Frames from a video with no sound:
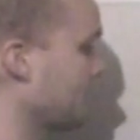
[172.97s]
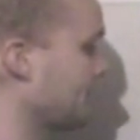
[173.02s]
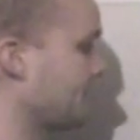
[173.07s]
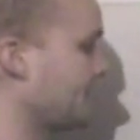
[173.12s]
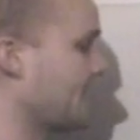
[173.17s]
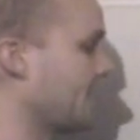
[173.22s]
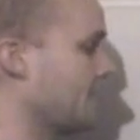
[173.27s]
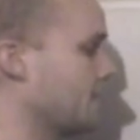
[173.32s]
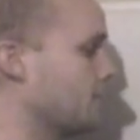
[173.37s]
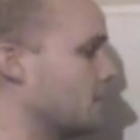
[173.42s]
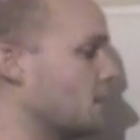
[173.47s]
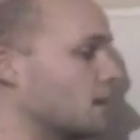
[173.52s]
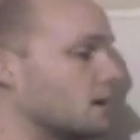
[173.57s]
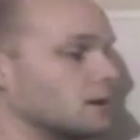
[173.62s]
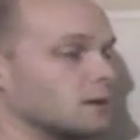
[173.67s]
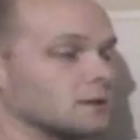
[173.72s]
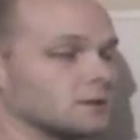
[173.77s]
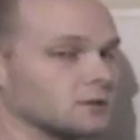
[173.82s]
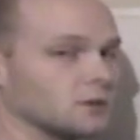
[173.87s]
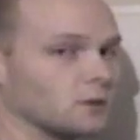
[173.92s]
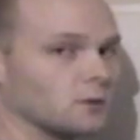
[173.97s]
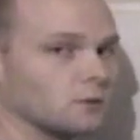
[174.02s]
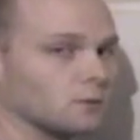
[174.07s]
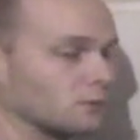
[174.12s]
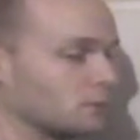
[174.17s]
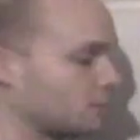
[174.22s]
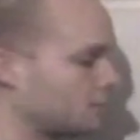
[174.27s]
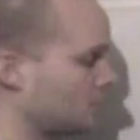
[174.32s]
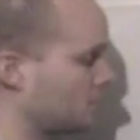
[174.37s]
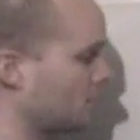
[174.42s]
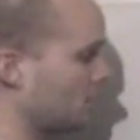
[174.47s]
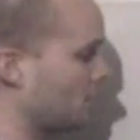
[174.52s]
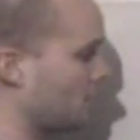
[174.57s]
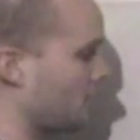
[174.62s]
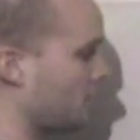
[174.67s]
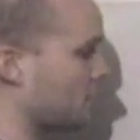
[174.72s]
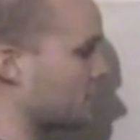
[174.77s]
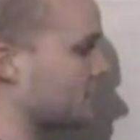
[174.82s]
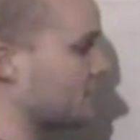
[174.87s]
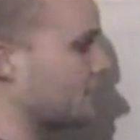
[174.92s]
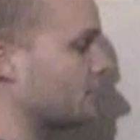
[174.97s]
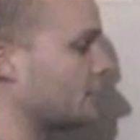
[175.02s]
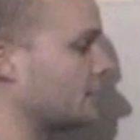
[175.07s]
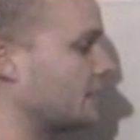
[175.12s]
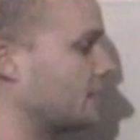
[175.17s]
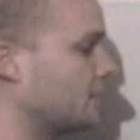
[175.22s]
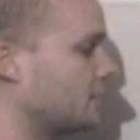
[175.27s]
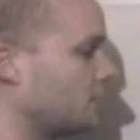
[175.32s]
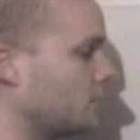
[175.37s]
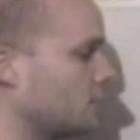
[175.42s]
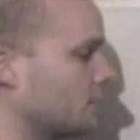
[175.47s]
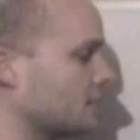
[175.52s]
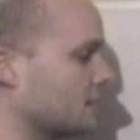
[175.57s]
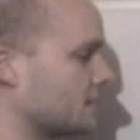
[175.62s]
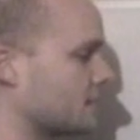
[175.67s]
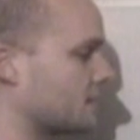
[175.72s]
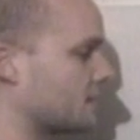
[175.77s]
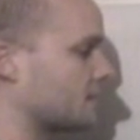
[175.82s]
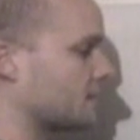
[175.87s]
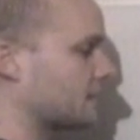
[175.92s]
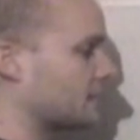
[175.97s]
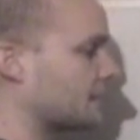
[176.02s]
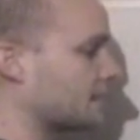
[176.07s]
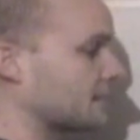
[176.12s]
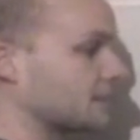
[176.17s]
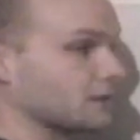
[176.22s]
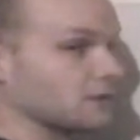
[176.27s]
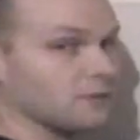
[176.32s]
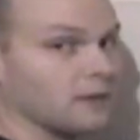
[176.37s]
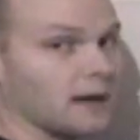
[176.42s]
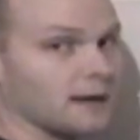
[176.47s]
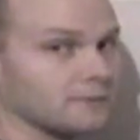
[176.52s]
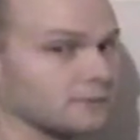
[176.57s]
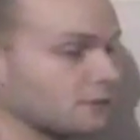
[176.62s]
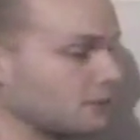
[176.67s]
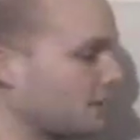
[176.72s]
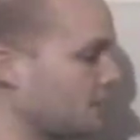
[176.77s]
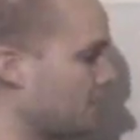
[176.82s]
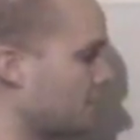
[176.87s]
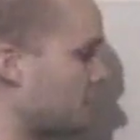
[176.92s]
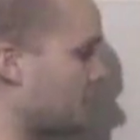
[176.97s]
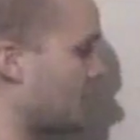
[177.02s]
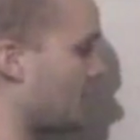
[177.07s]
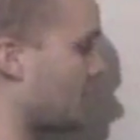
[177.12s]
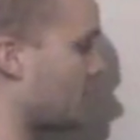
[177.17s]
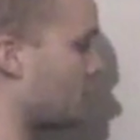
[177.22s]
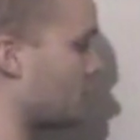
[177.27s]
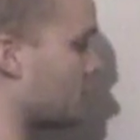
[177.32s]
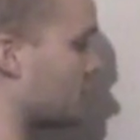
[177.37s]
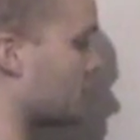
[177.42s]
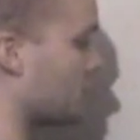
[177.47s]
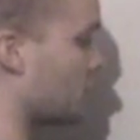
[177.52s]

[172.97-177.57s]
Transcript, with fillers: Okay? So first thing we need to do is get this five to the other side,